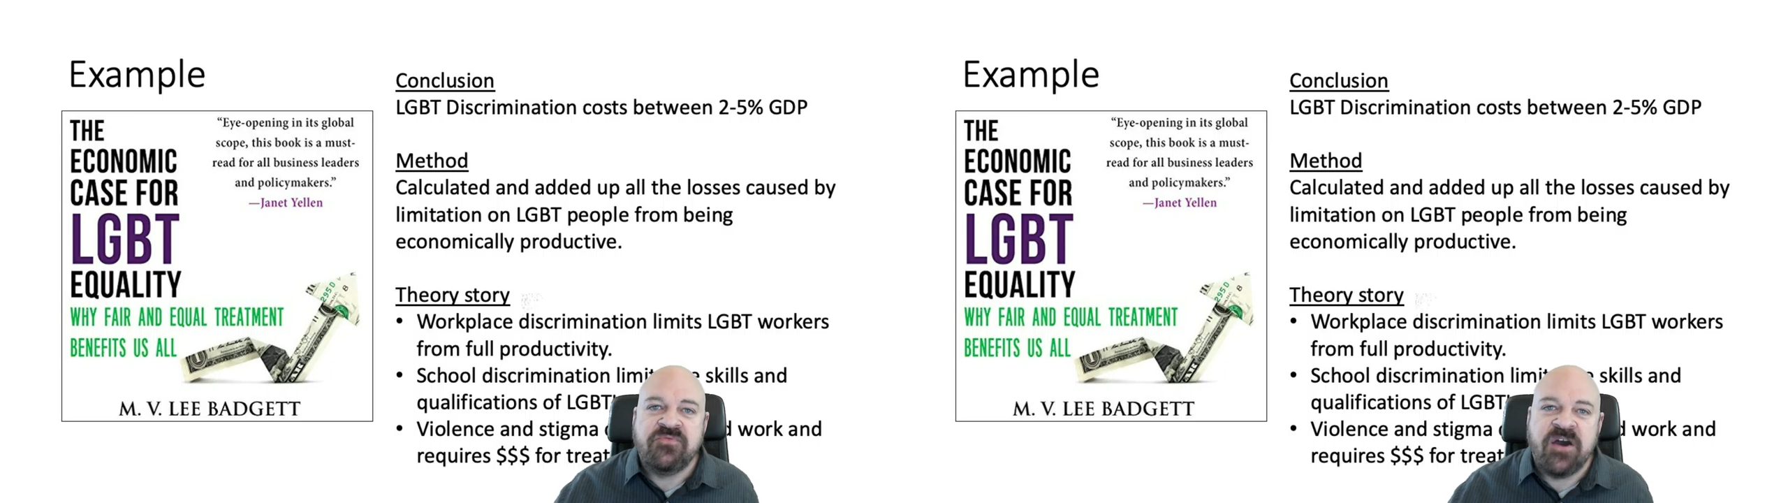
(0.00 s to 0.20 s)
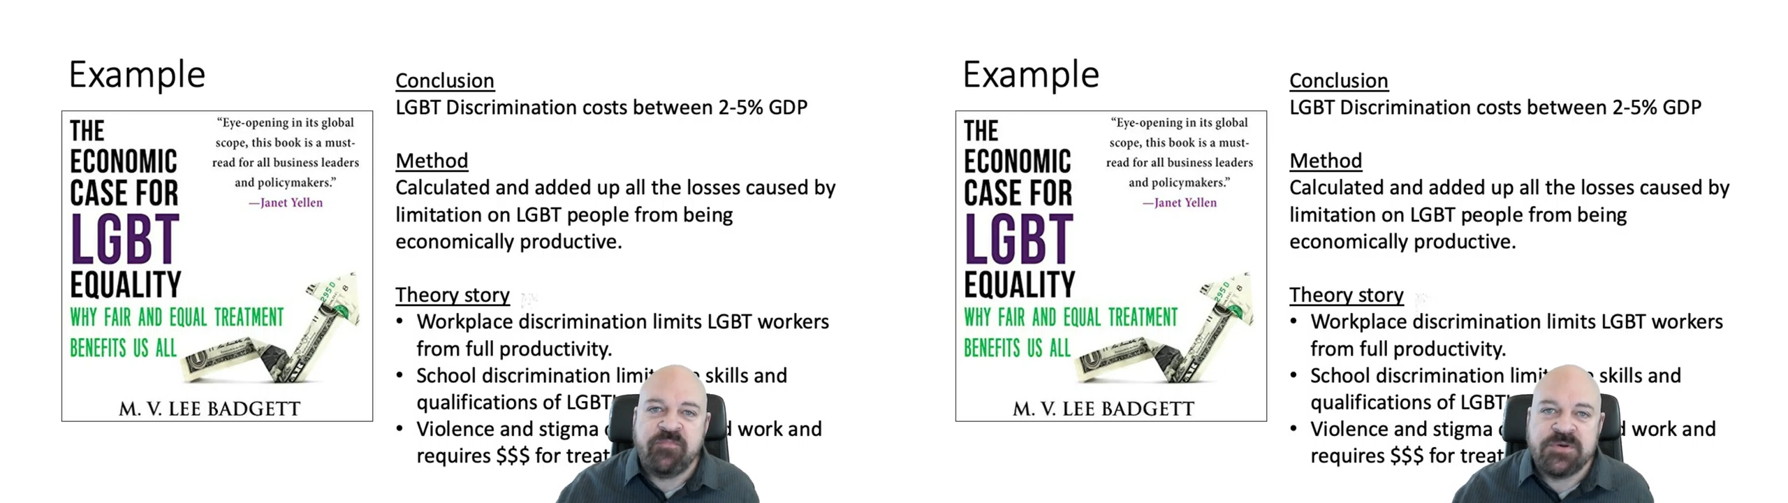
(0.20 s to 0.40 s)

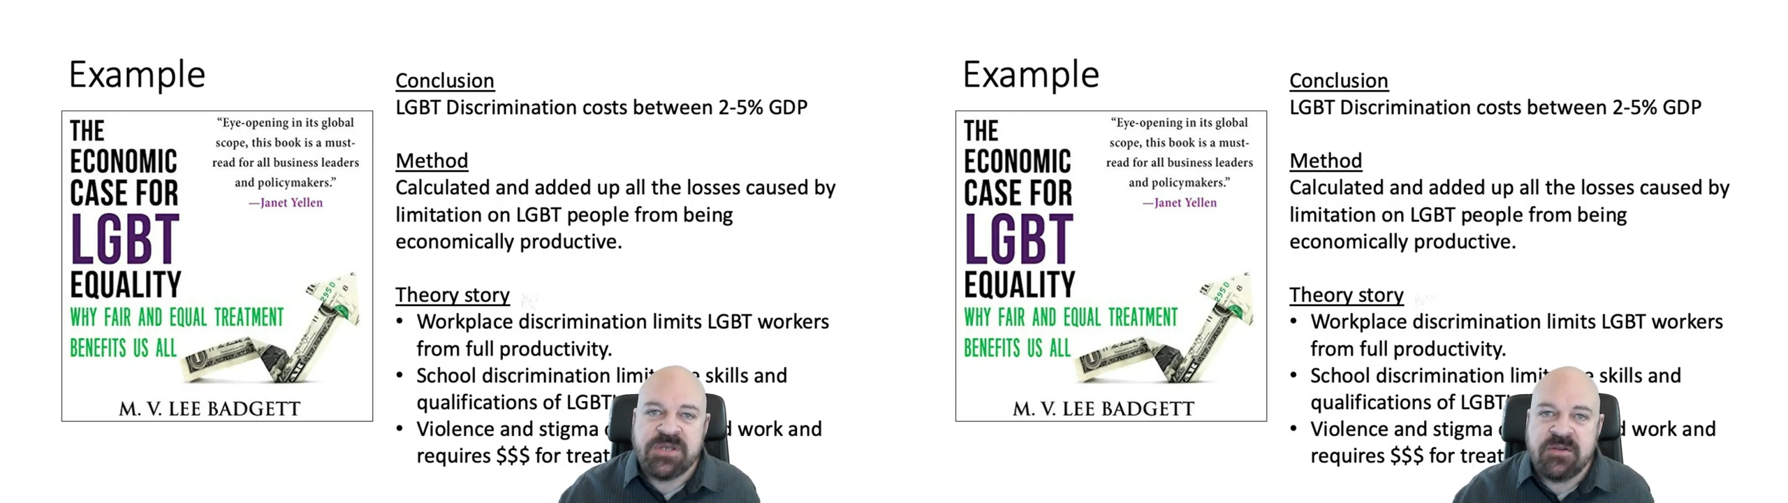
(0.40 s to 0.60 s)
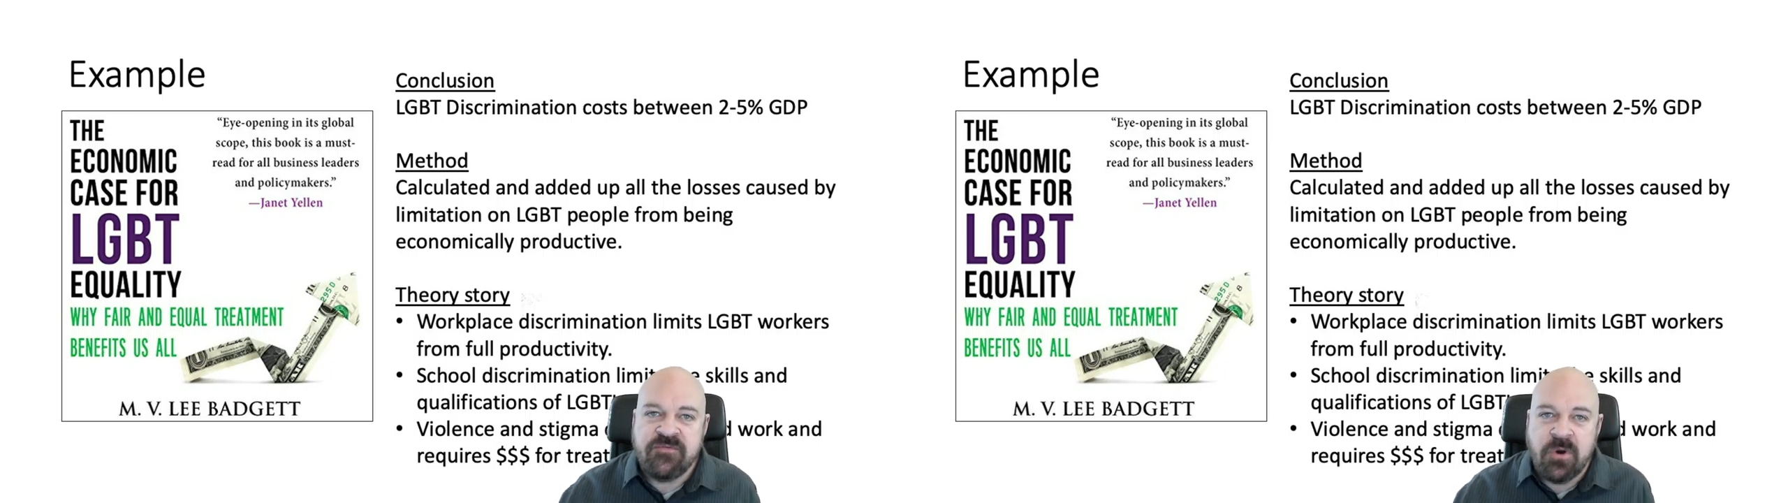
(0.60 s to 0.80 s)
five
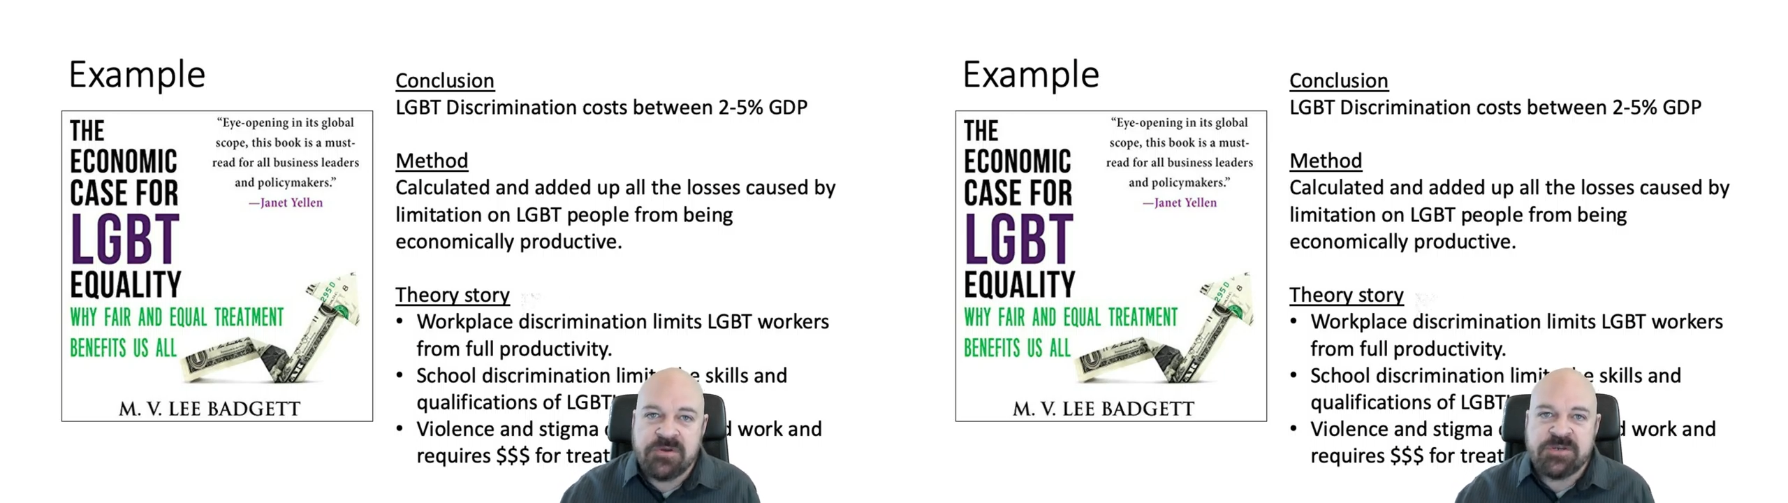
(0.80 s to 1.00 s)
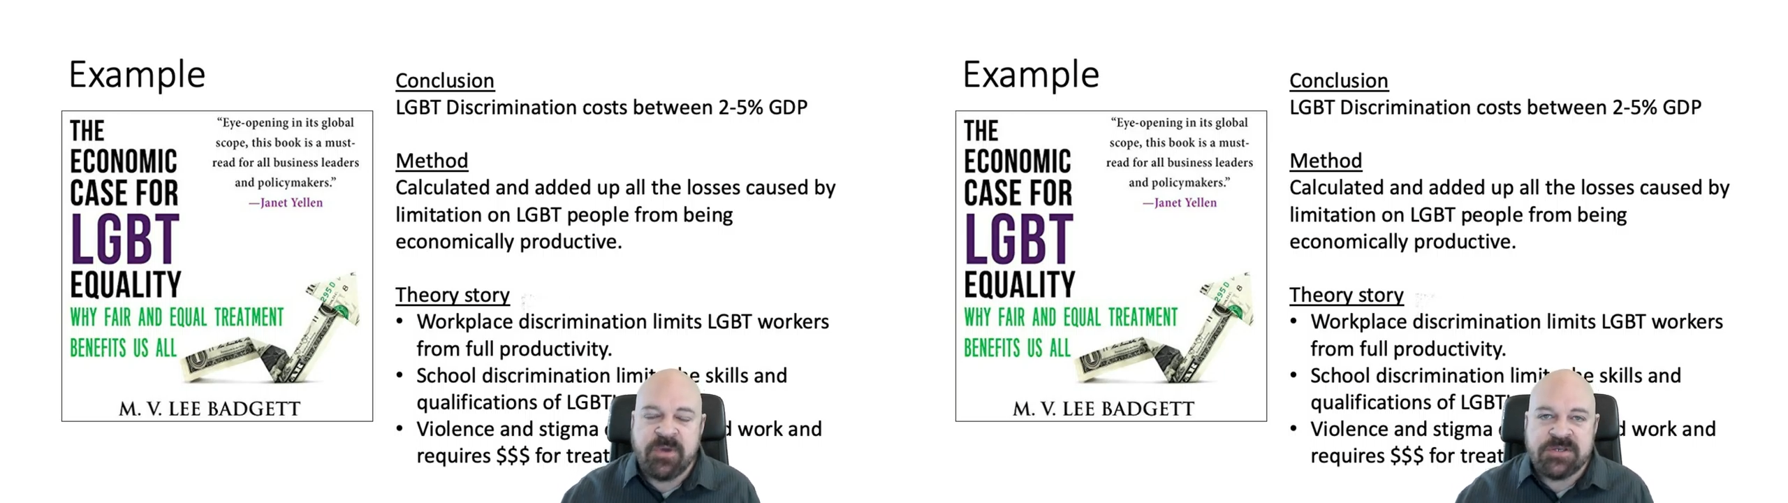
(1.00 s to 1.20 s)
percent of
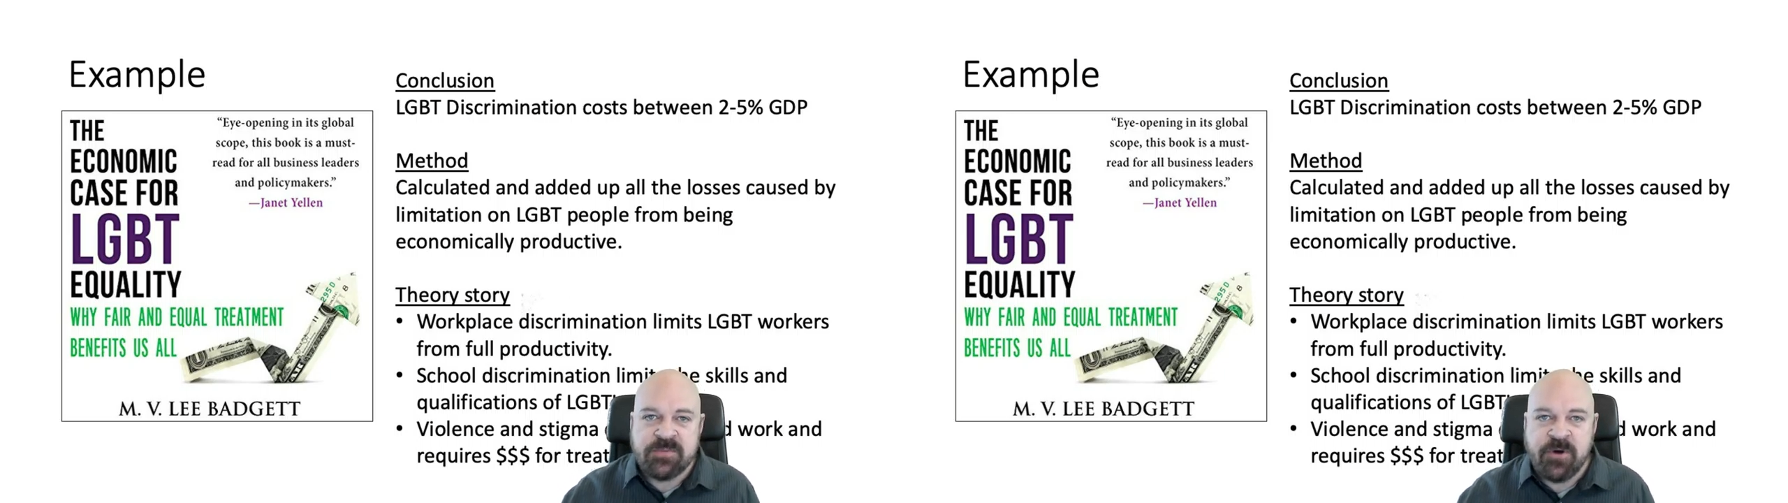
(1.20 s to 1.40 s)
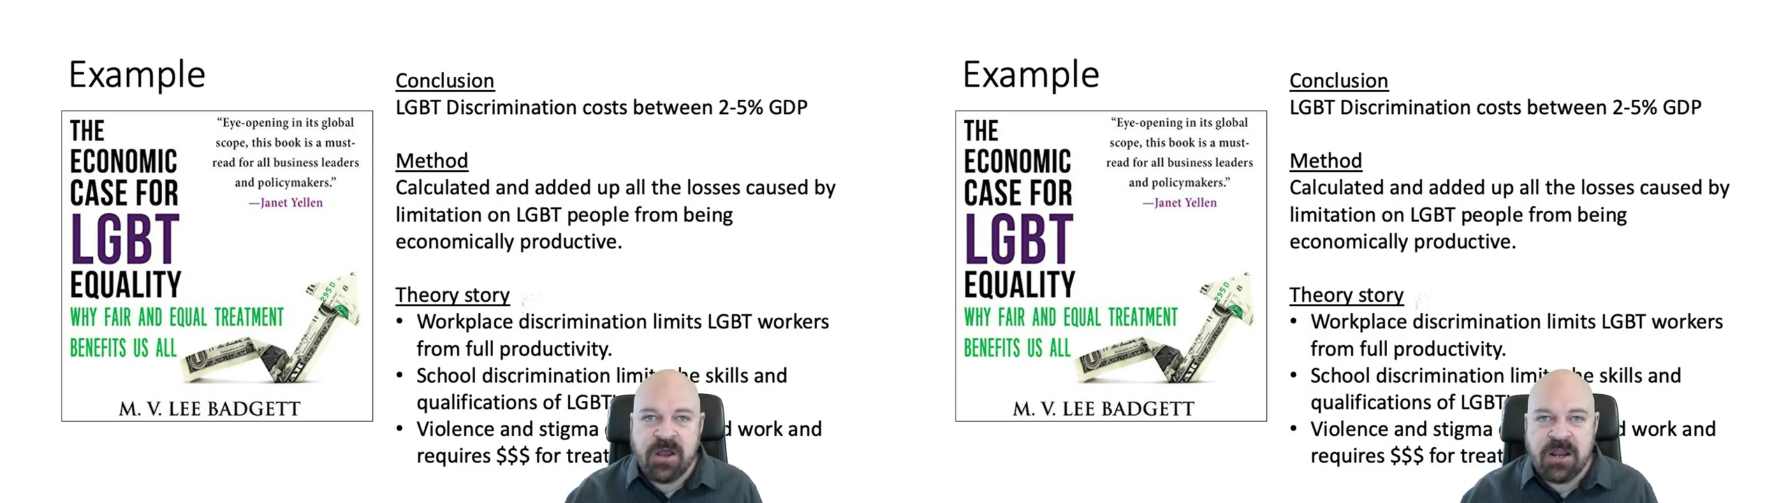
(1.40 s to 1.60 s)
gross
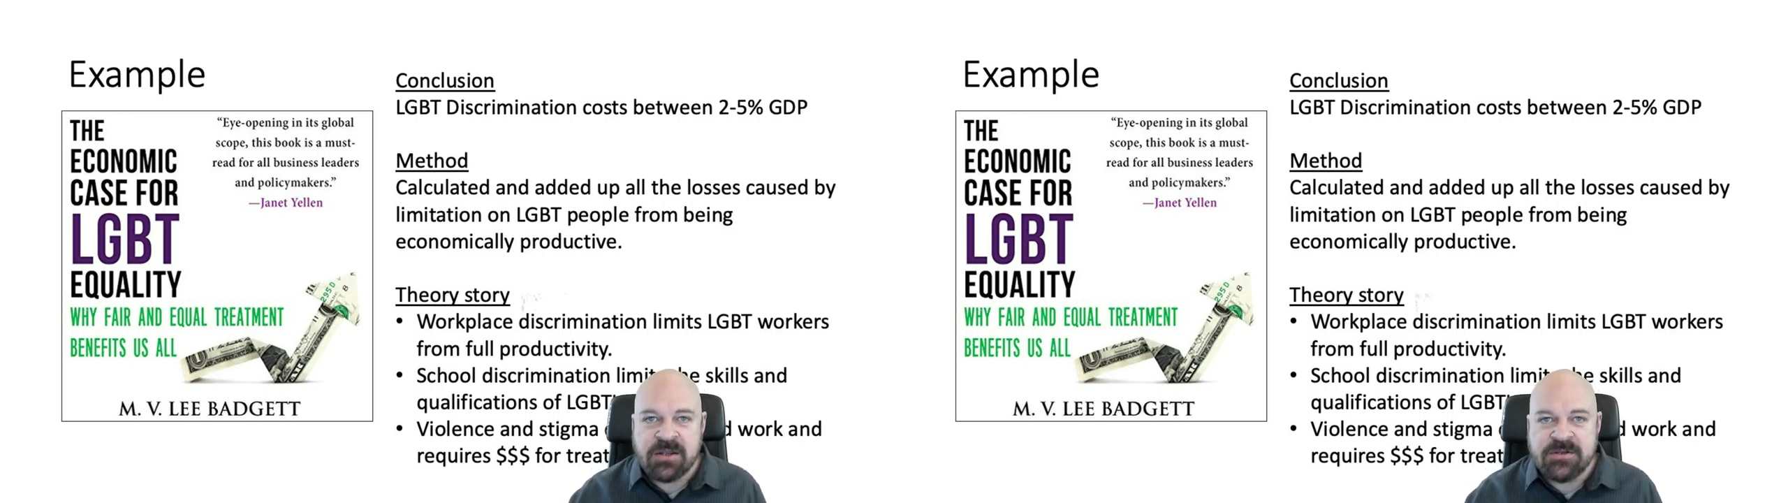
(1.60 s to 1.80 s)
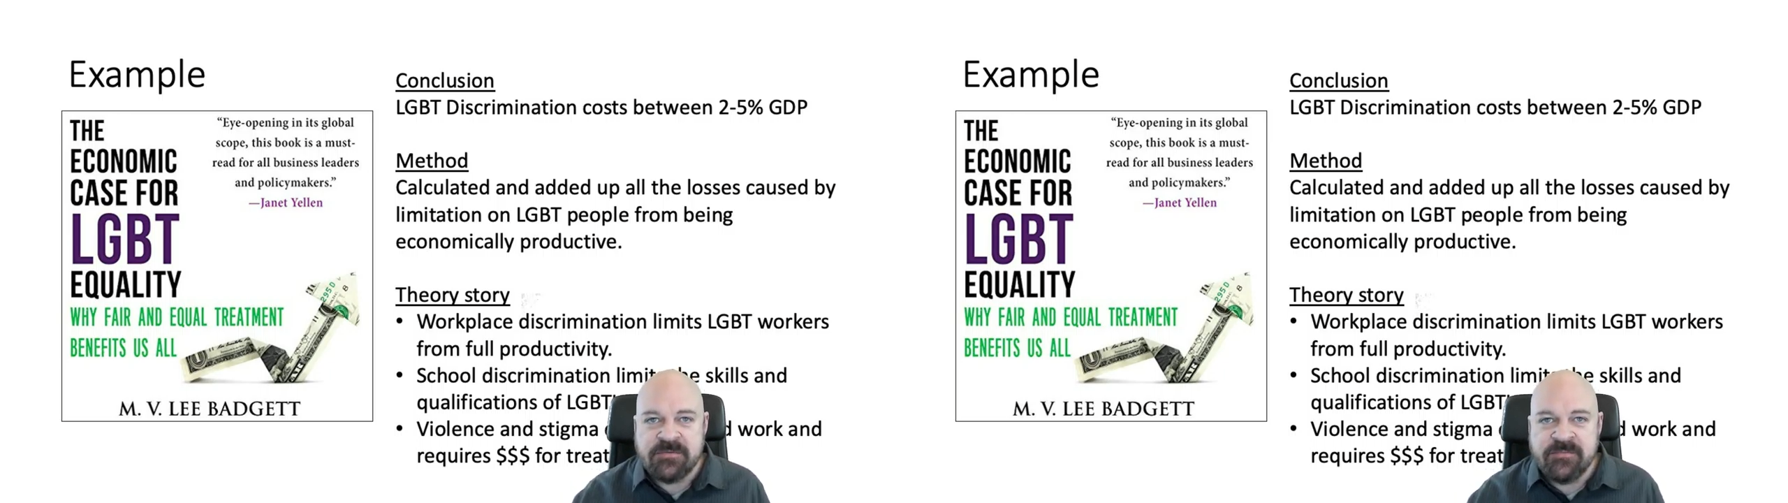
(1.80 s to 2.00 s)
domestic product.